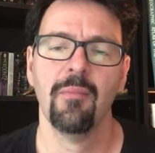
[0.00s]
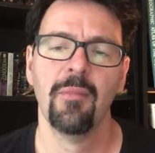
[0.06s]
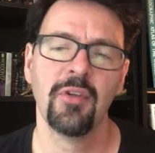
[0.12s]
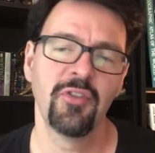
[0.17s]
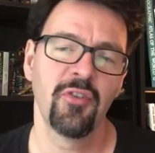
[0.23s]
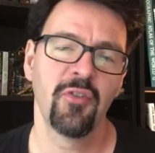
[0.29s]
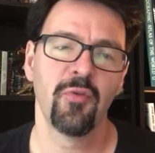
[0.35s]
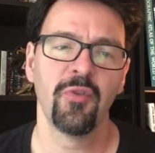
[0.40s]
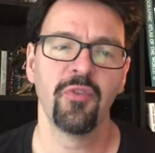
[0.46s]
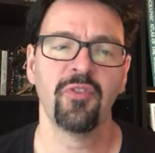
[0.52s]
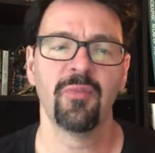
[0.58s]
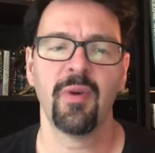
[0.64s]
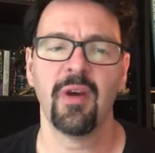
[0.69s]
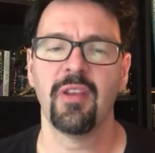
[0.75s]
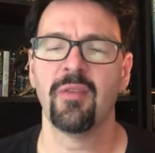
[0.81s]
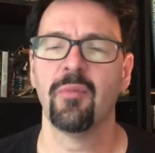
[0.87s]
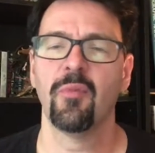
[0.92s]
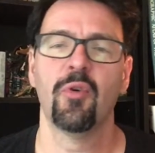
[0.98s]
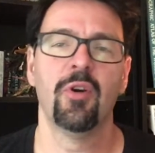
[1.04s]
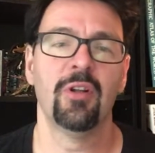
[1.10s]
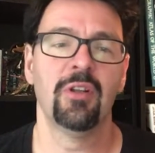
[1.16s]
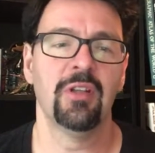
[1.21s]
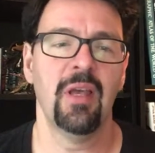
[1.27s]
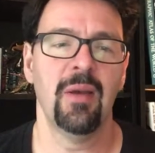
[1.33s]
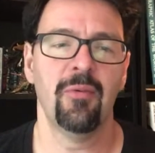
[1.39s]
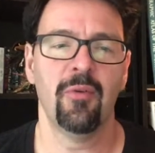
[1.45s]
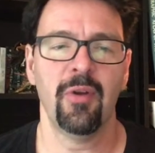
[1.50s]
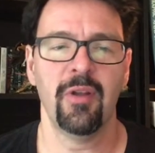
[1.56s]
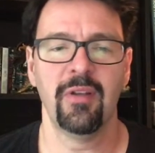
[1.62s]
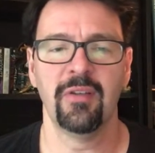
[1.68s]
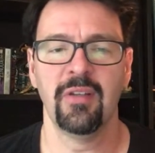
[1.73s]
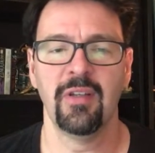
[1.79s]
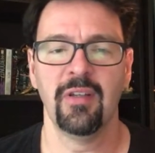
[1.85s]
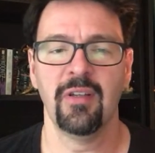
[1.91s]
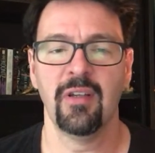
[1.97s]
Much of the reason behind the more
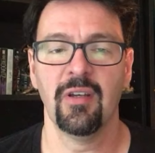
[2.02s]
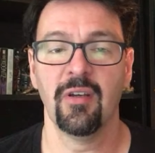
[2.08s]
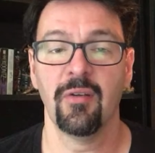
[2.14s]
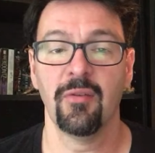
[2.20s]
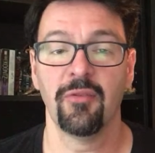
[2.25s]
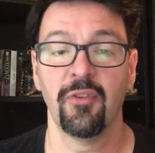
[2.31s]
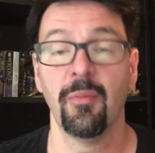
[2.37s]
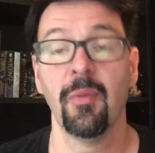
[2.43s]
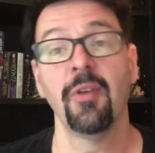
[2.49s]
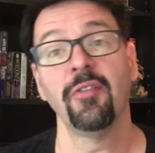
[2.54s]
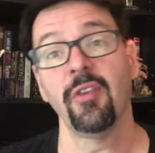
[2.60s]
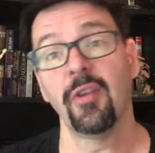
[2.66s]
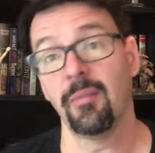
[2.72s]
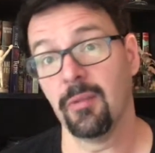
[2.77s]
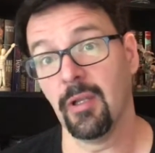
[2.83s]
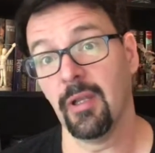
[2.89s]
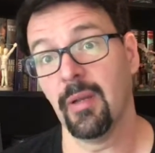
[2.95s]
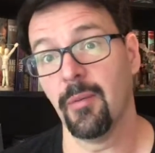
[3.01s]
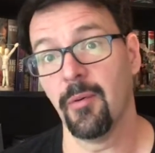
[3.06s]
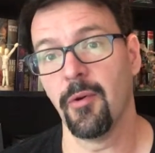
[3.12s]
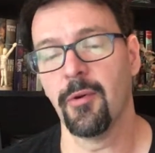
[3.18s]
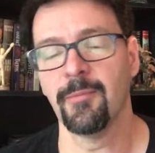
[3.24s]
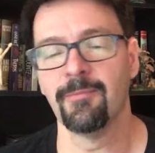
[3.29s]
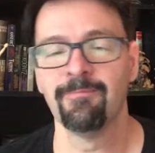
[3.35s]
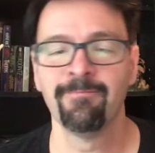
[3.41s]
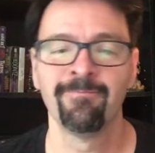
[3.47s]
elaborated detail, some might say belabored,